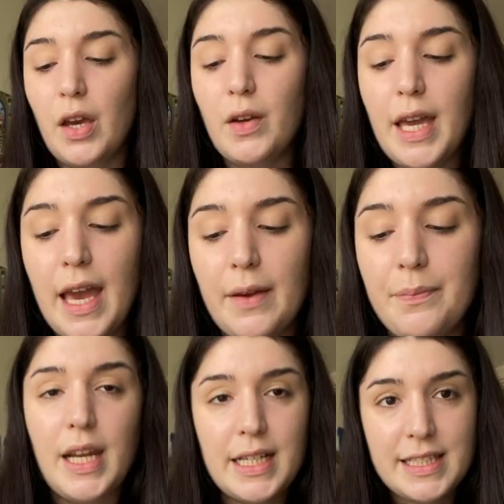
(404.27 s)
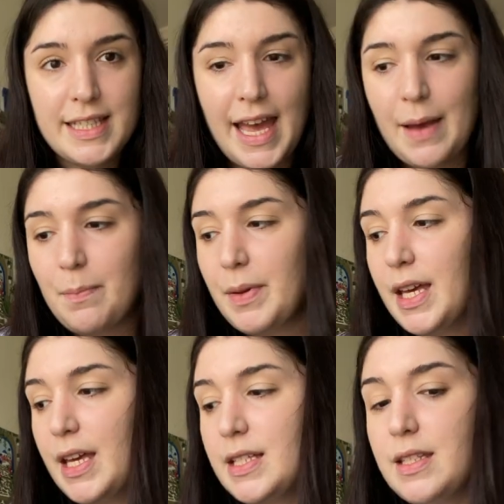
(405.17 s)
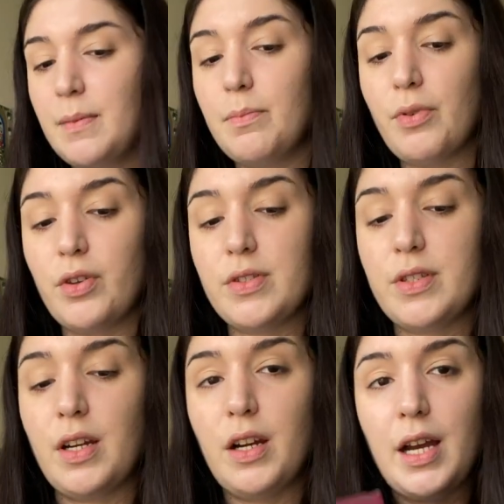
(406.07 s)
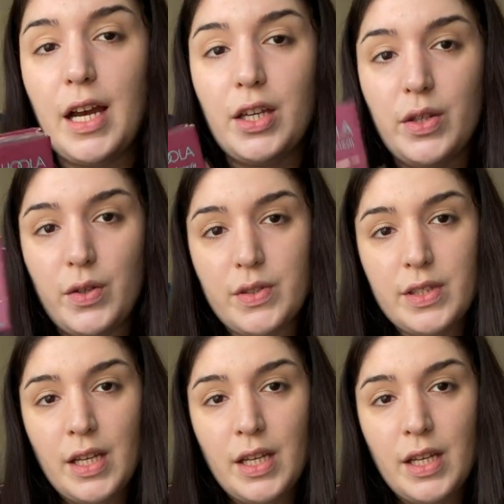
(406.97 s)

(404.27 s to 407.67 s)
okay. Next step is bronzer. I use